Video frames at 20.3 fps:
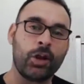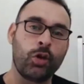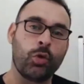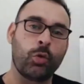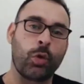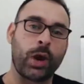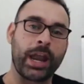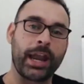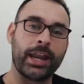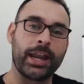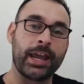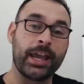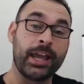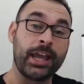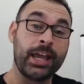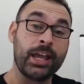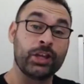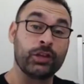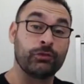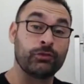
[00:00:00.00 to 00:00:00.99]
when
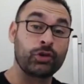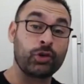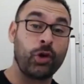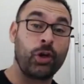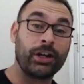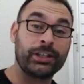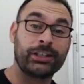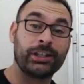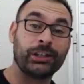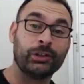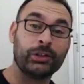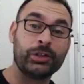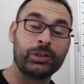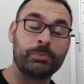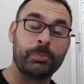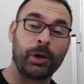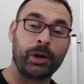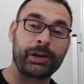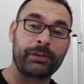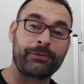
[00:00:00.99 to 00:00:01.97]
you've tried to lose
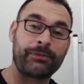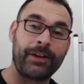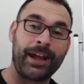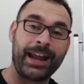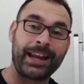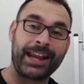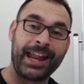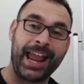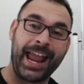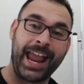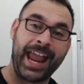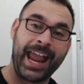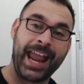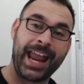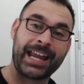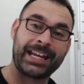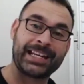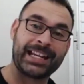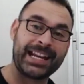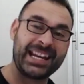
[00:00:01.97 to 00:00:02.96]
body fat
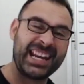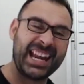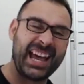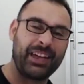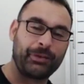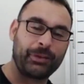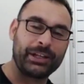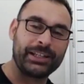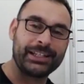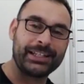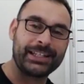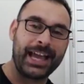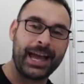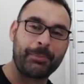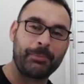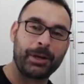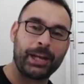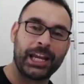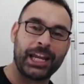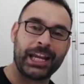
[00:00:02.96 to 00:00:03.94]
and nothing is
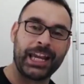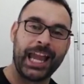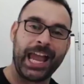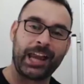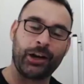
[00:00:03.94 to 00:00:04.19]
happening,